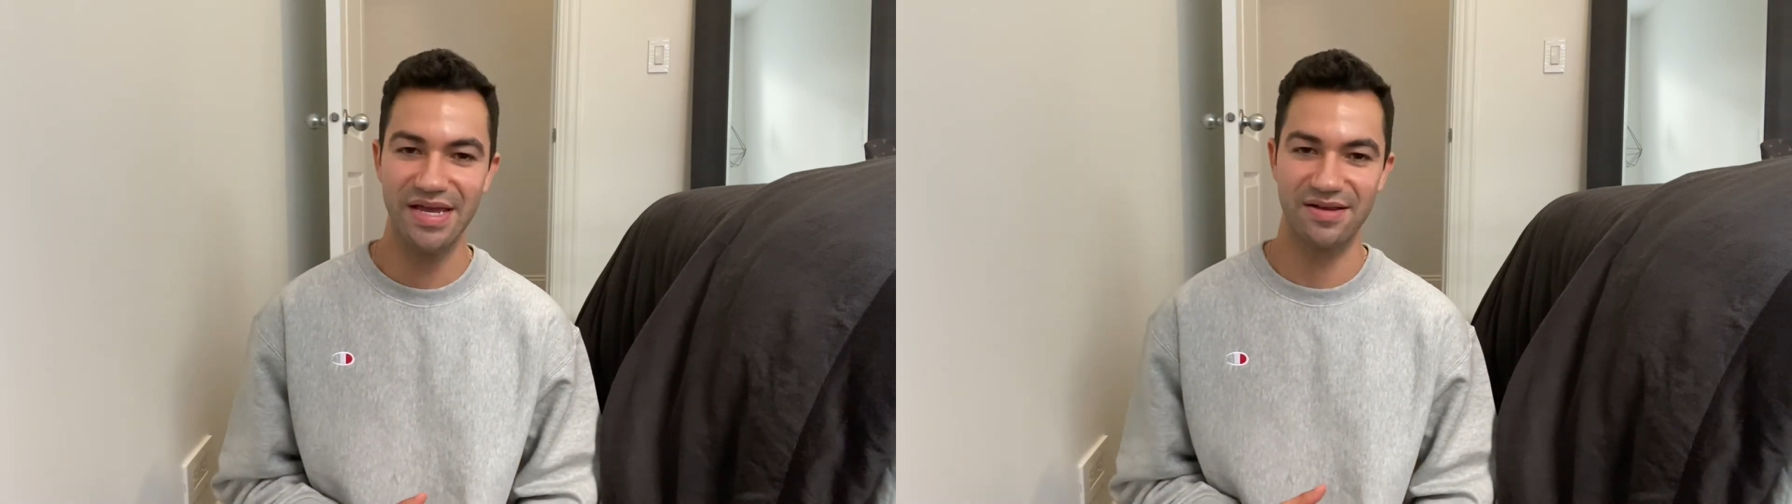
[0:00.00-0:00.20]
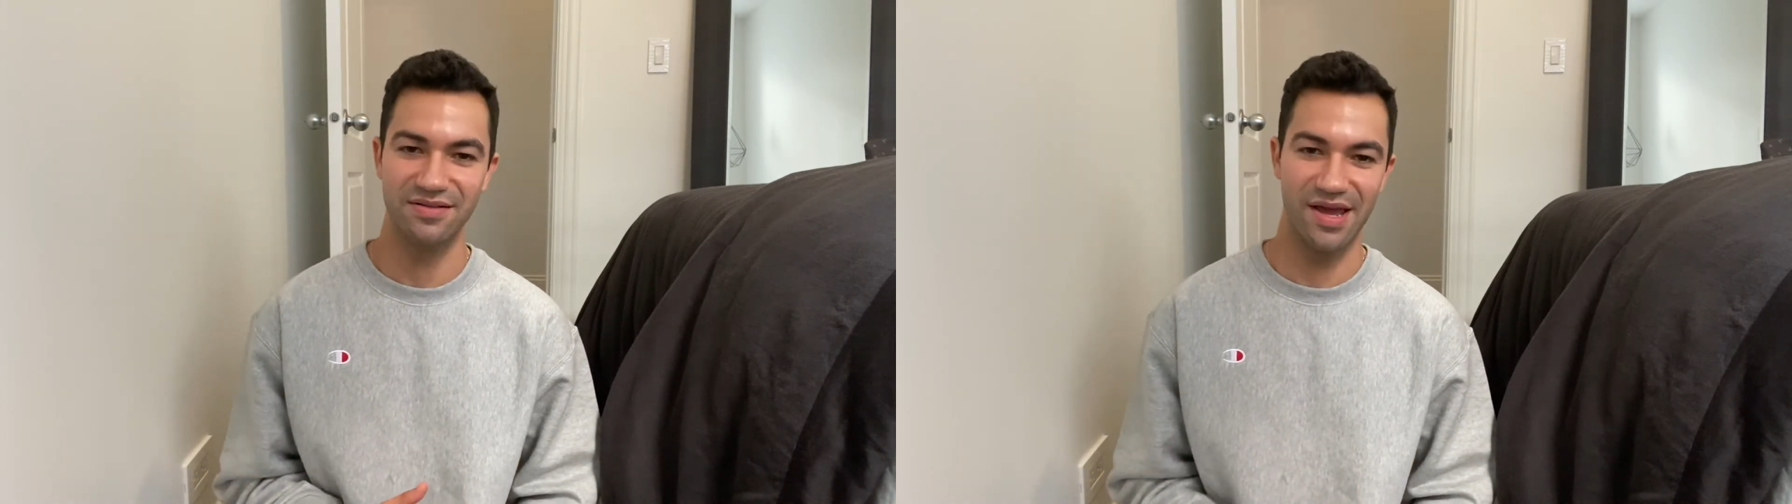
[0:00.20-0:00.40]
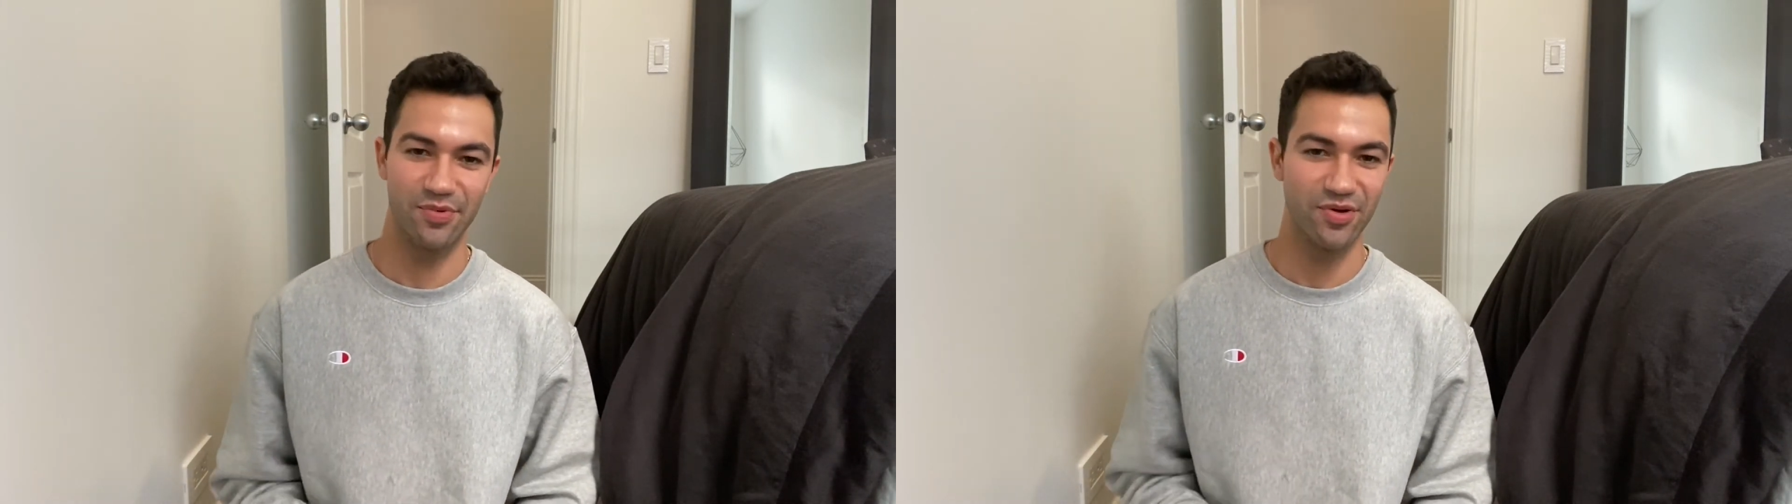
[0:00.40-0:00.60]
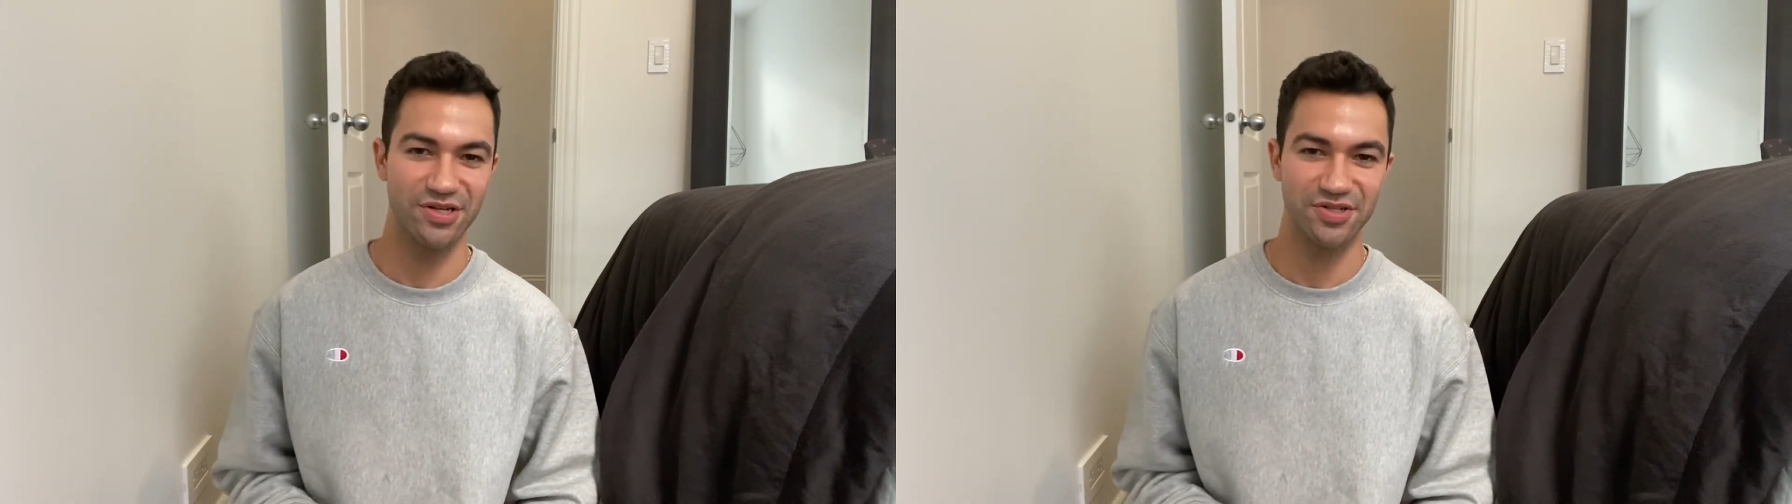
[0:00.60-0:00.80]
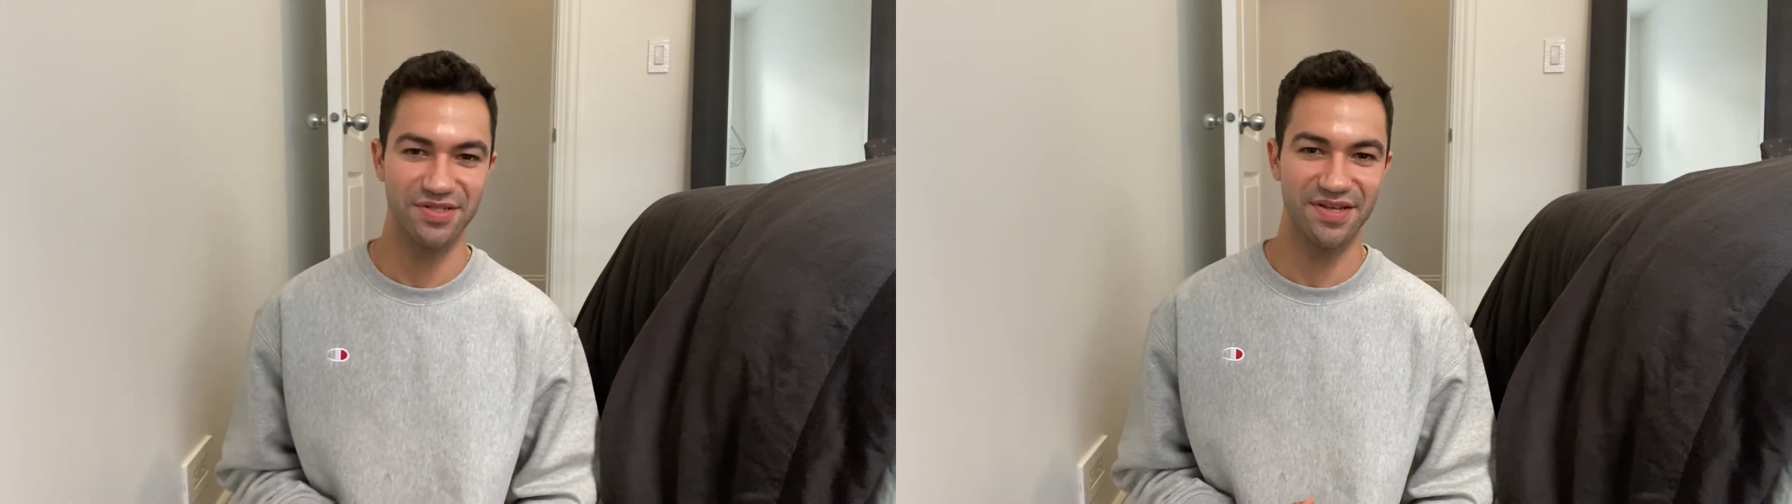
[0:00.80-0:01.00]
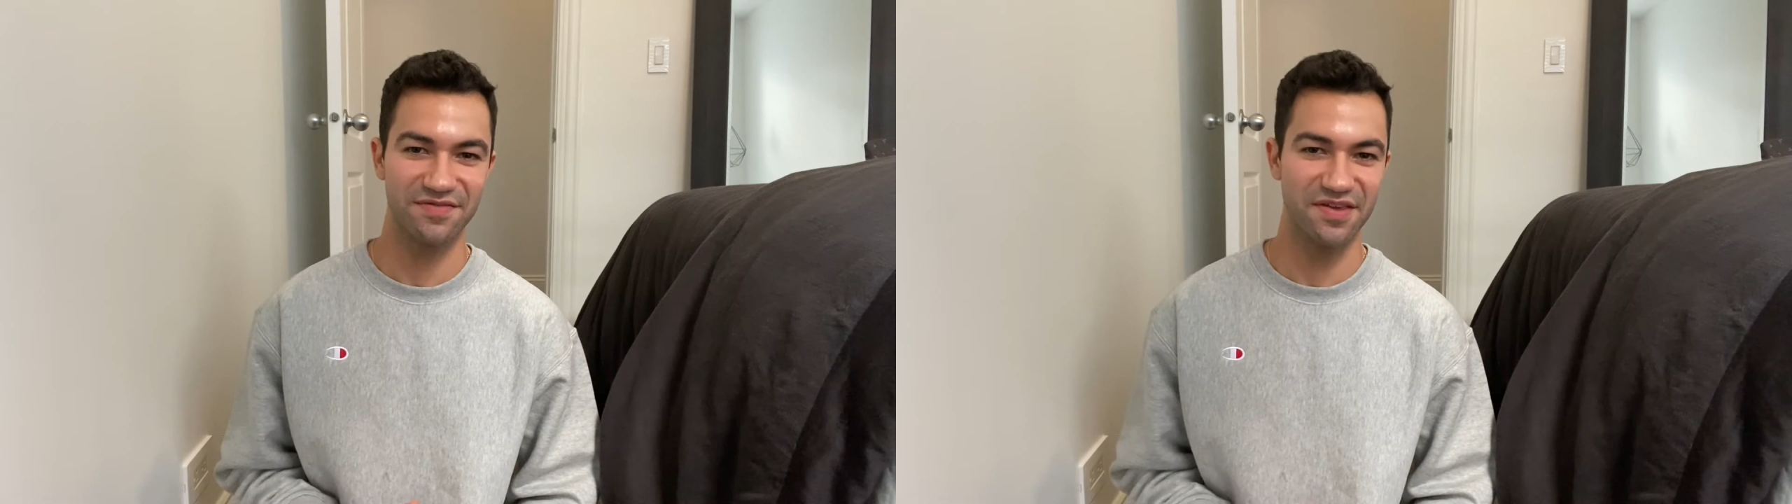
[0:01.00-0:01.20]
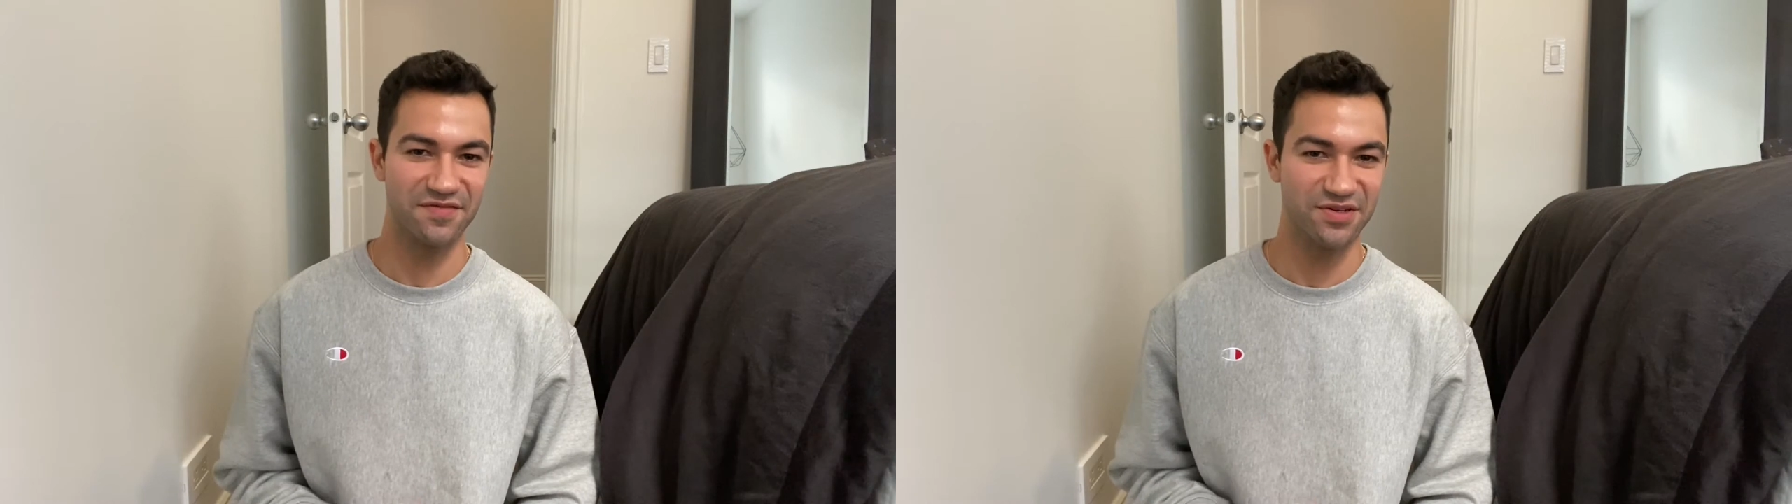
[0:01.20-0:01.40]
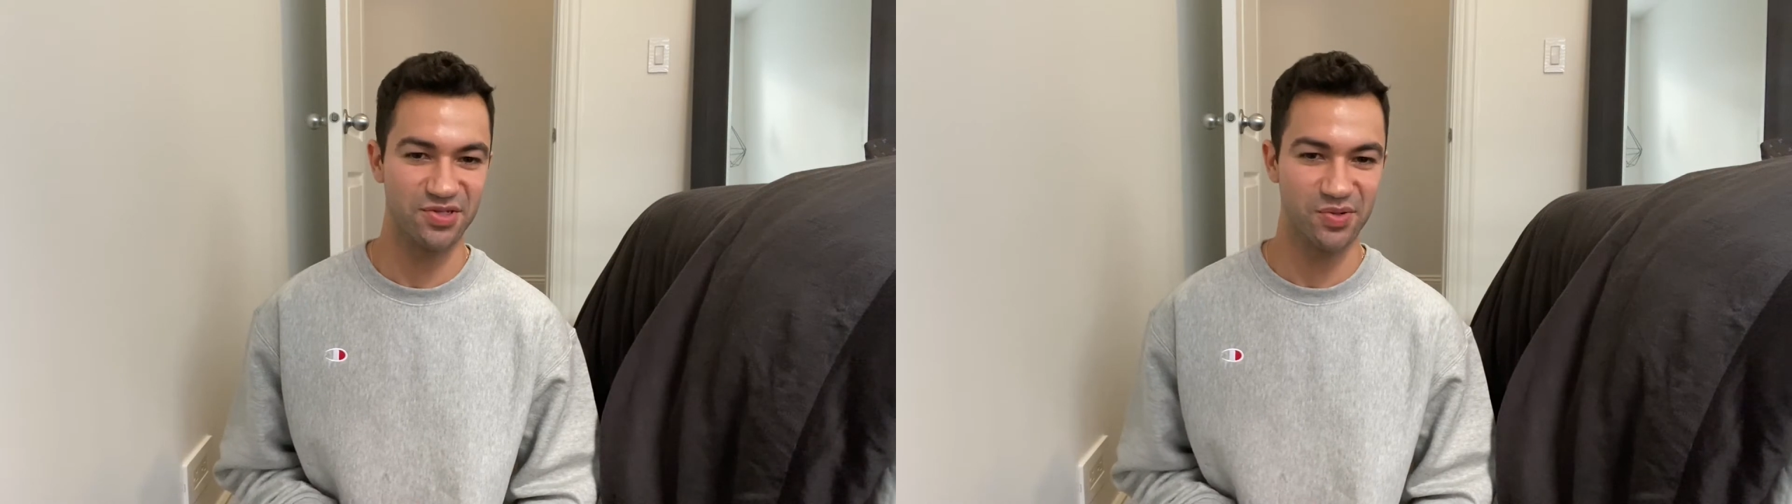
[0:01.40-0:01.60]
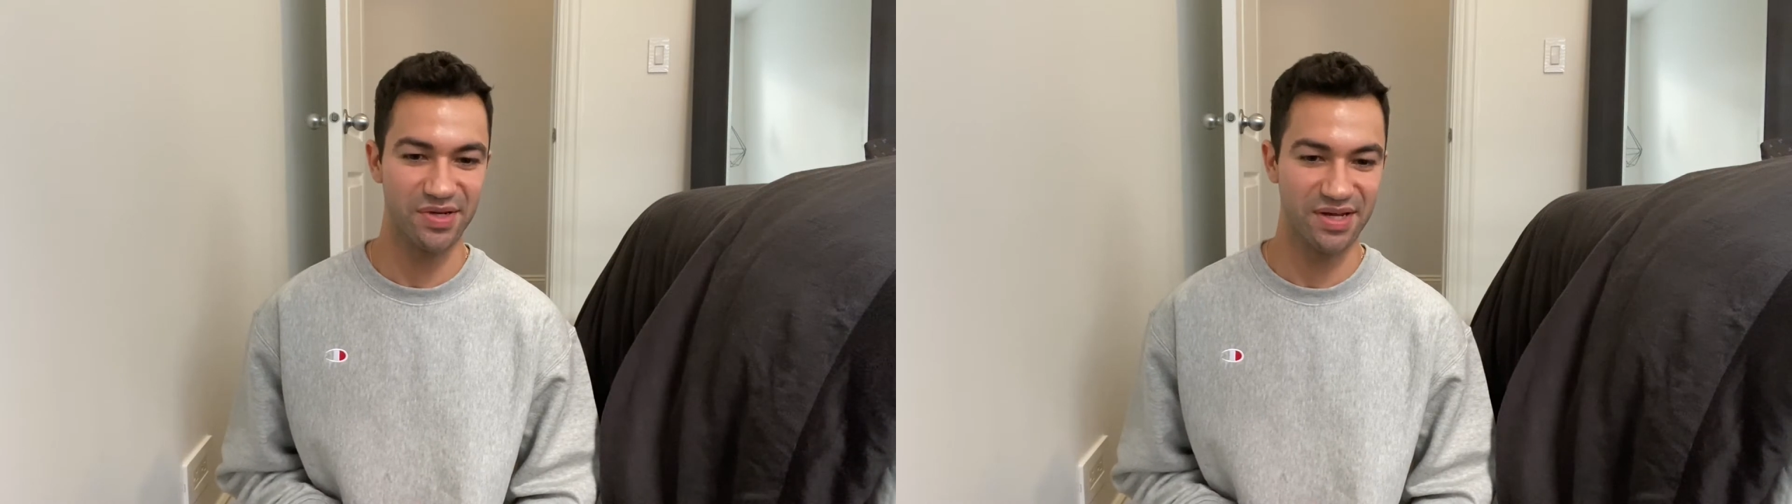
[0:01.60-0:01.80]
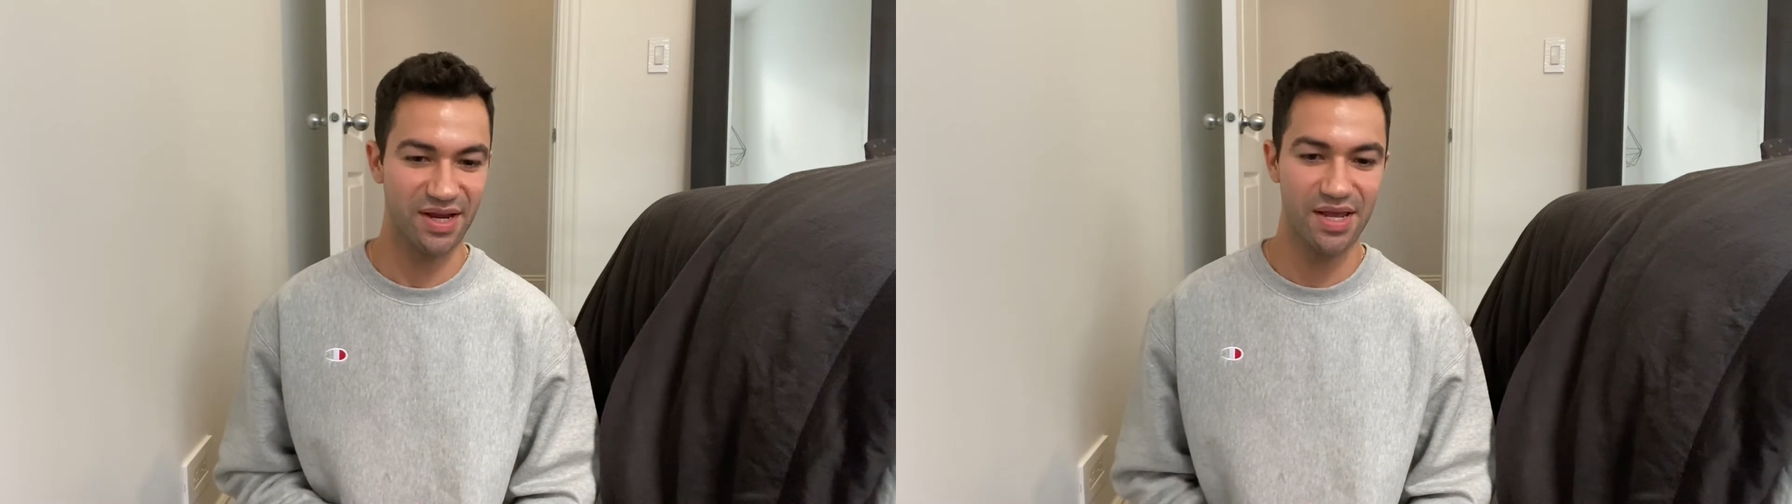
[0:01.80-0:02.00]
collaborations that they've been
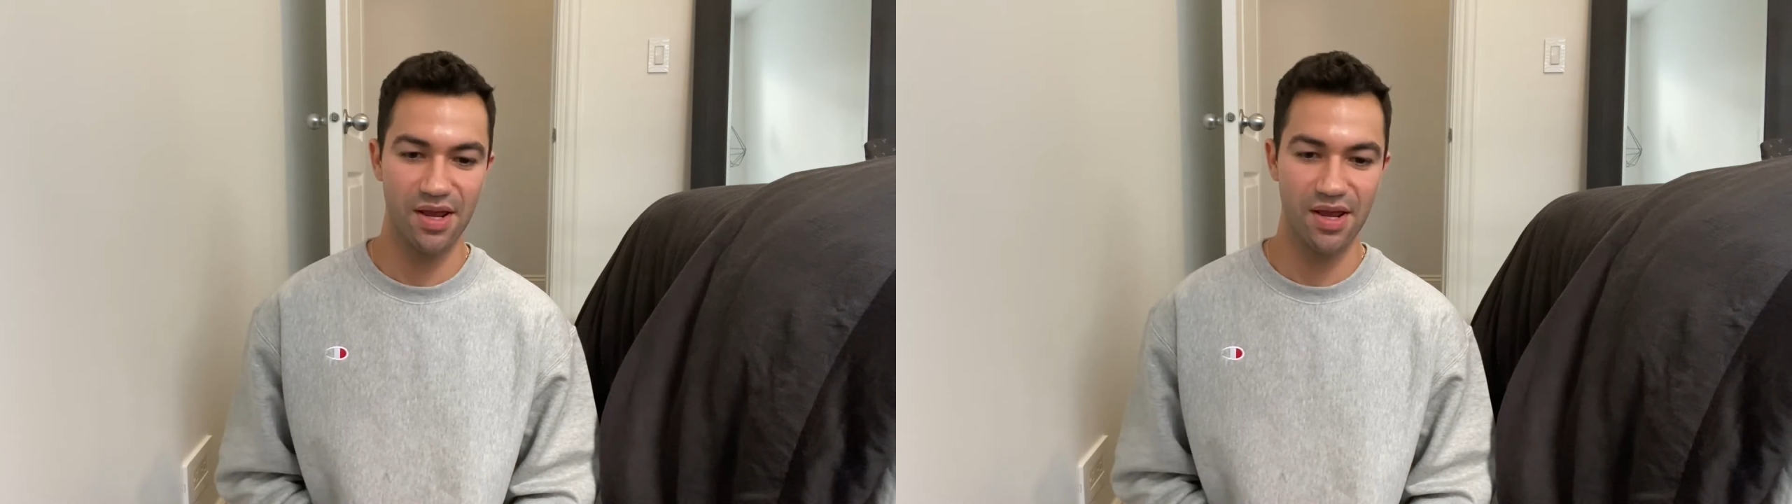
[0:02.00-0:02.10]
doing